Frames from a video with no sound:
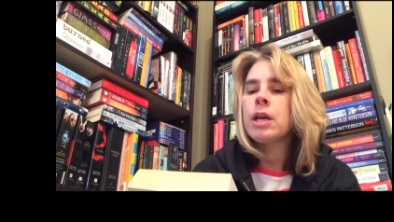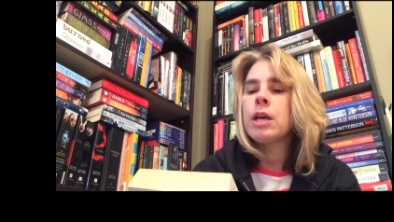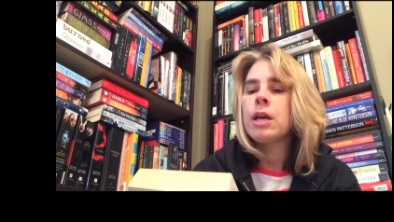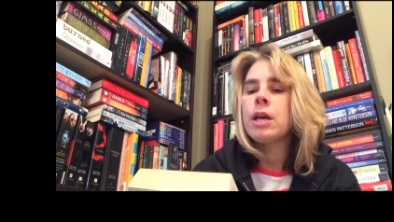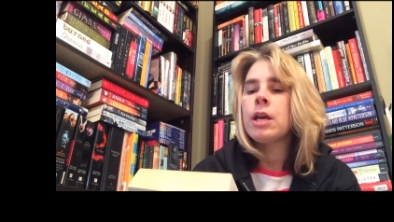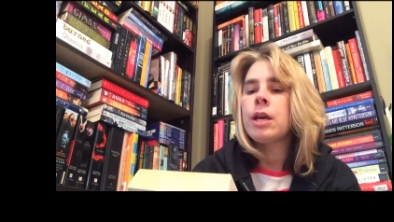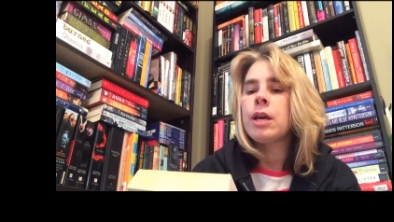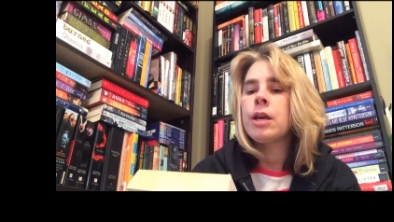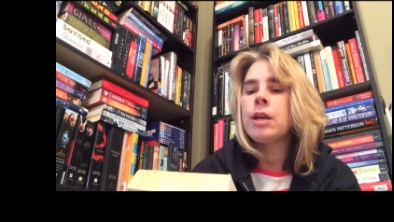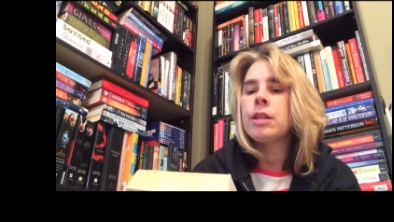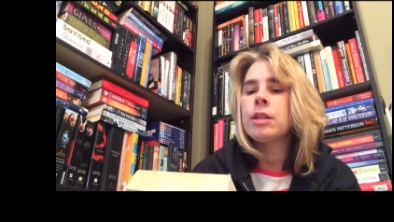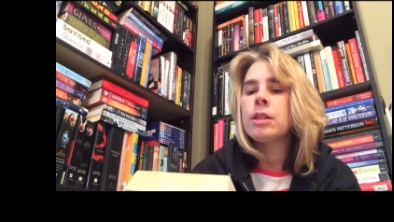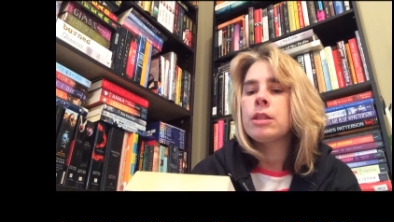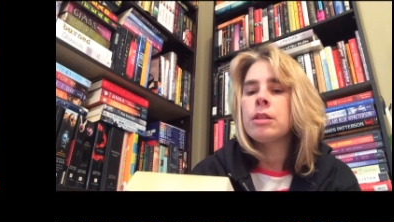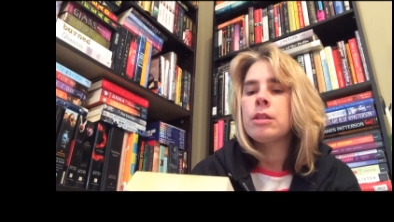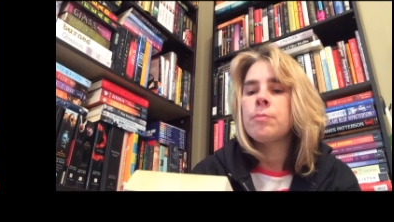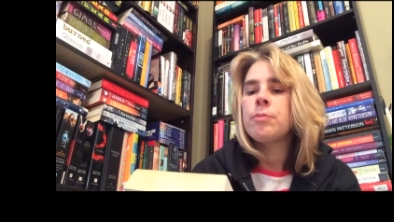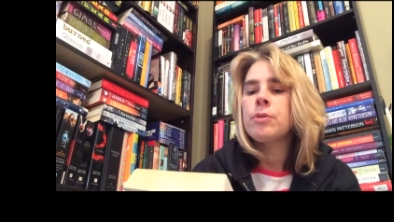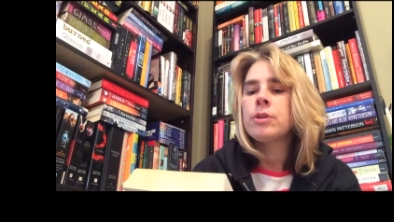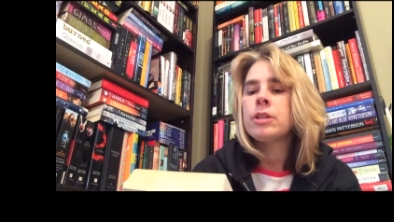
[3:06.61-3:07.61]

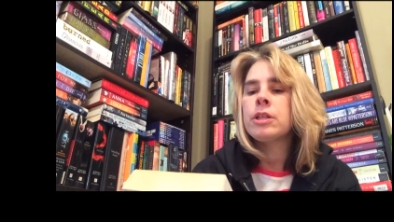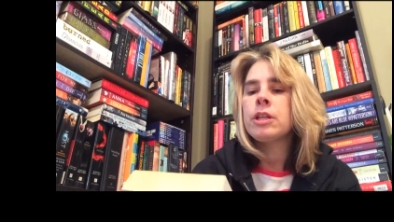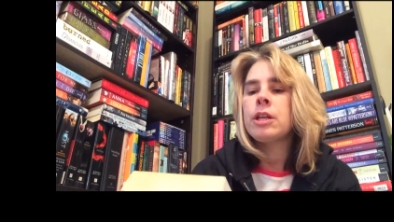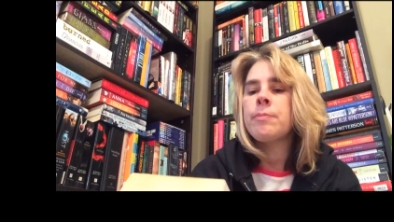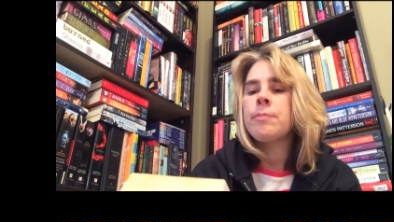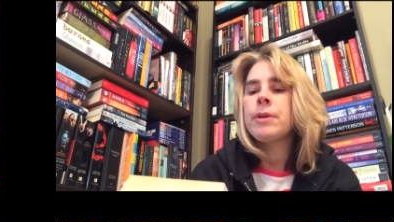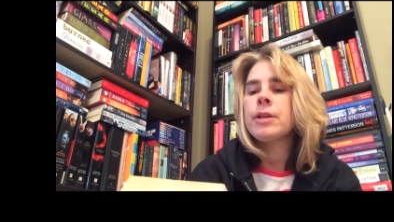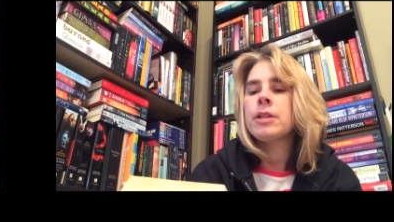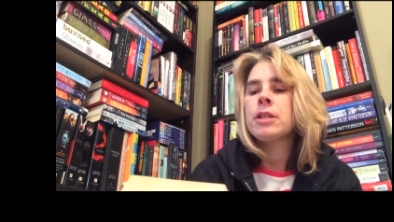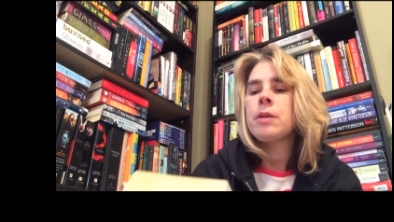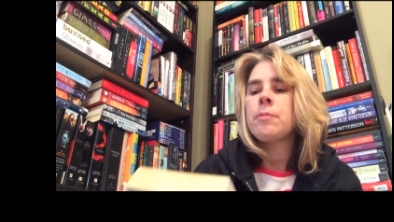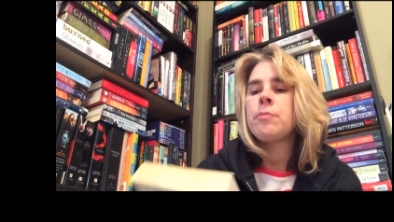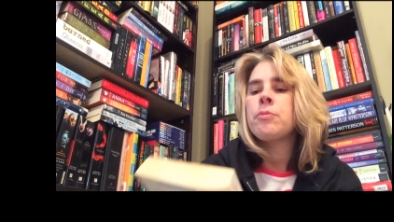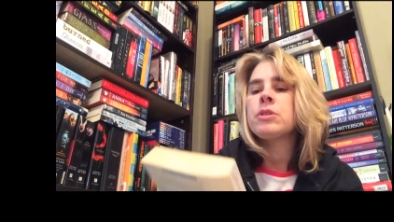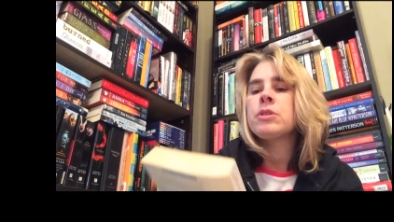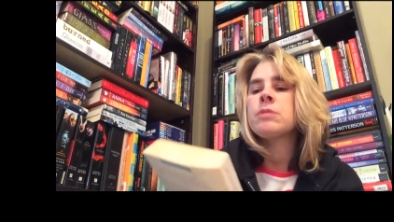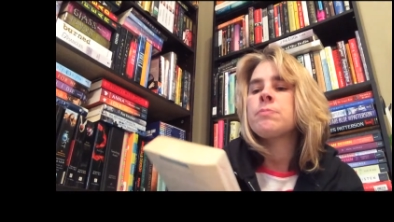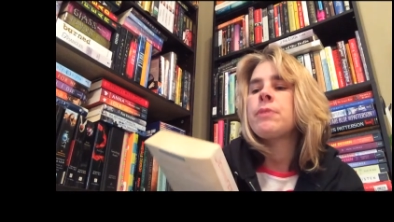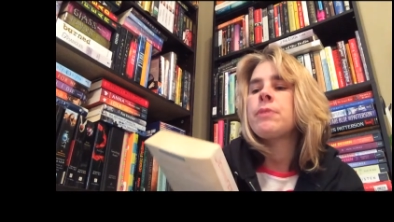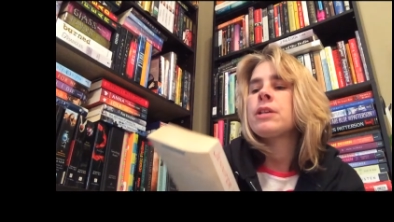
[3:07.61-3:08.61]
and the book that I picked up
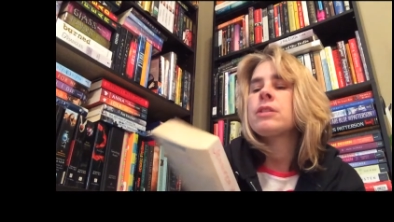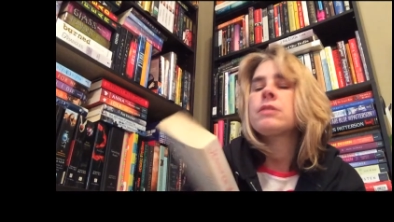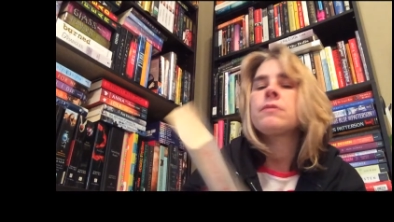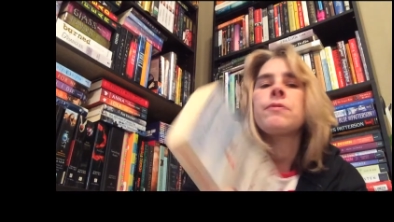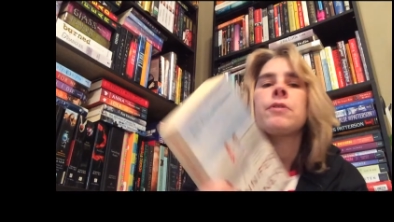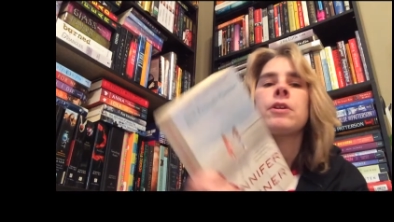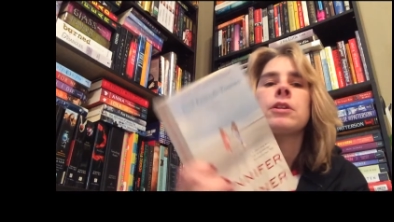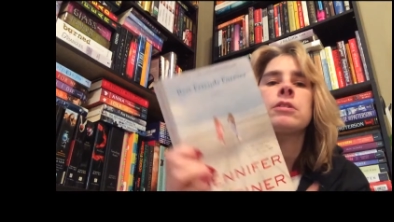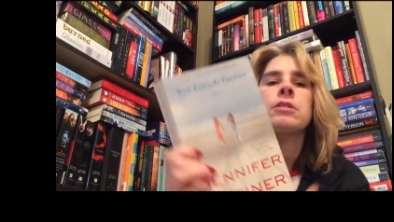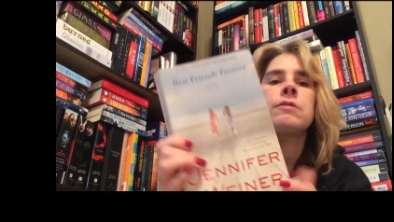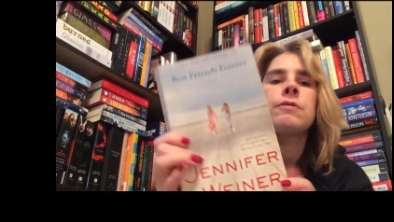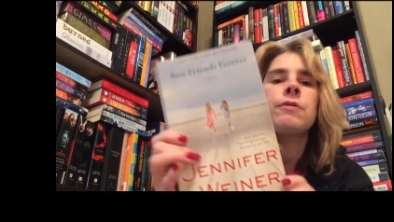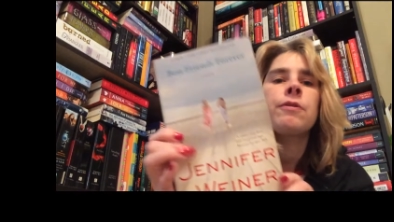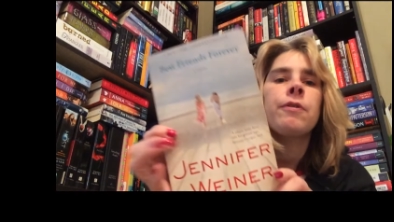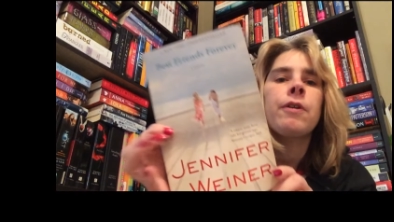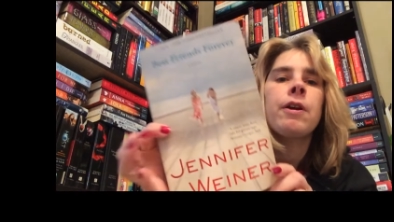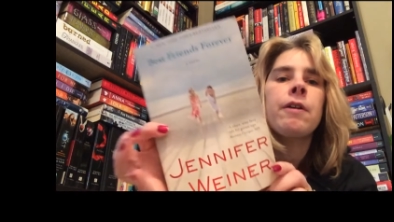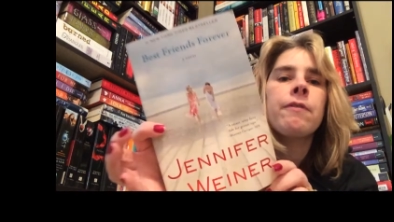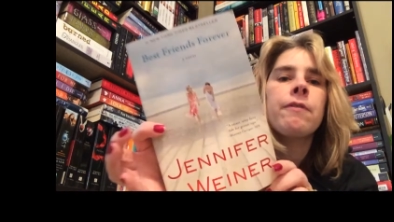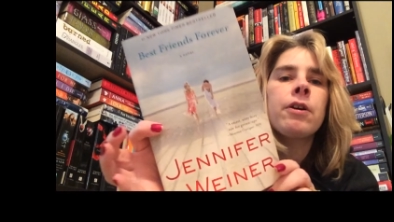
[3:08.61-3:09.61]
was Best Friends
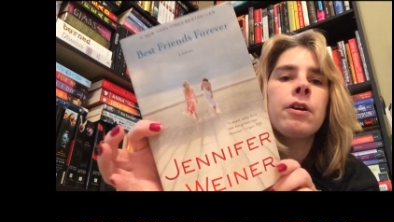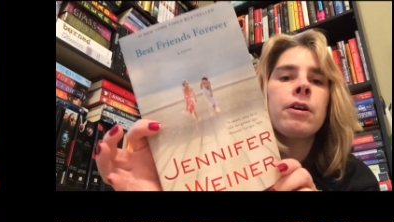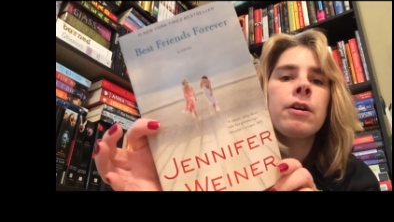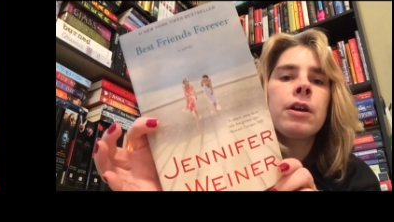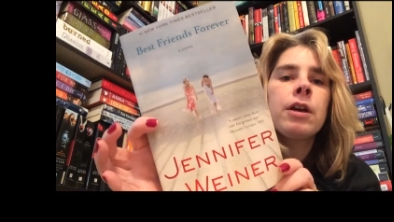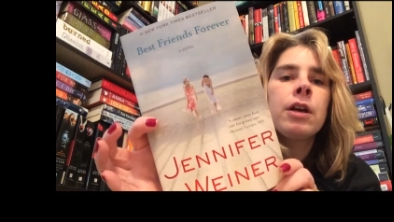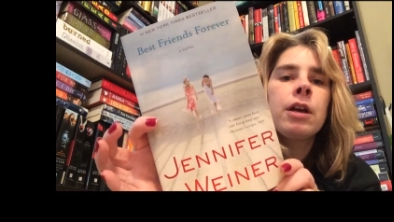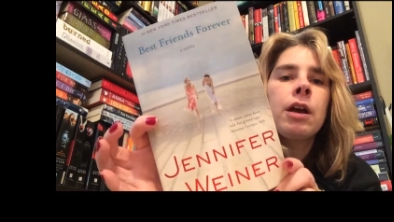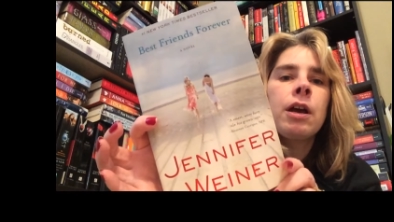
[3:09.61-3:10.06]
Forever.